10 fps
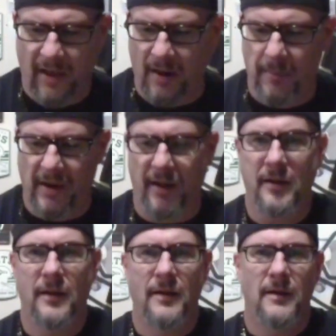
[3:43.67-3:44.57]
Wait a minute.
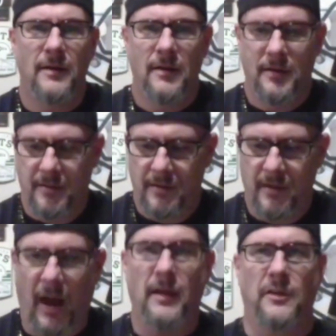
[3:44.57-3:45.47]

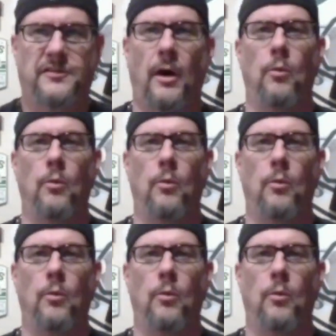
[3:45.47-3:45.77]
So